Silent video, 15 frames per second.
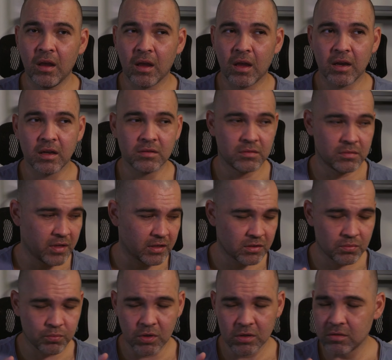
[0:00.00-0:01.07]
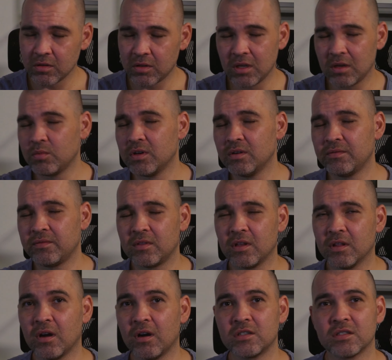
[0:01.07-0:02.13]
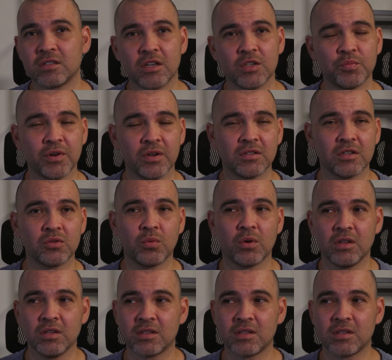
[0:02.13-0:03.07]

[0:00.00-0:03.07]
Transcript: And that's one good thing with the larger size prints as well,